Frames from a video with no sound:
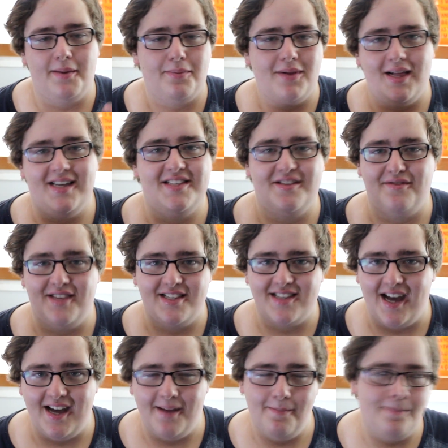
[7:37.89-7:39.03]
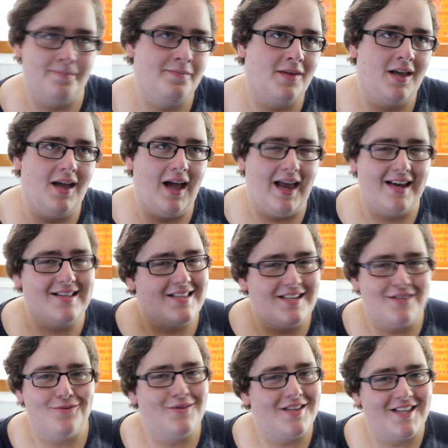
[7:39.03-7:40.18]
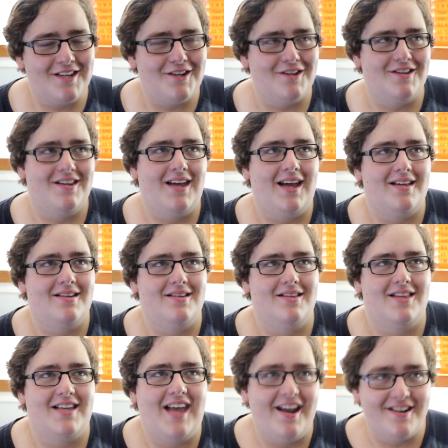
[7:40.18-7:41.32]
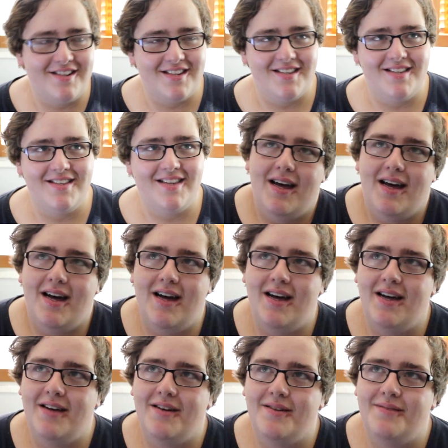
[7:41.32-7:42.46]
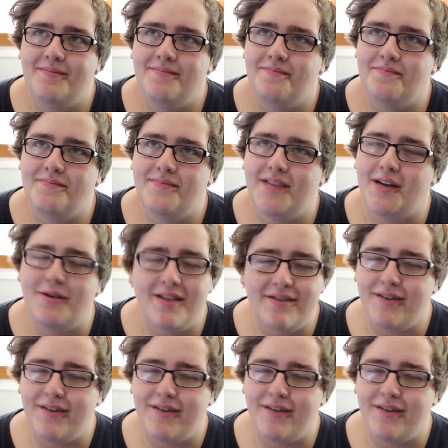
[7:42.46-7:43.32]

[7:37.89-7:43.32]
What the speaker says: players of this game. And it's really good, and the characters, they really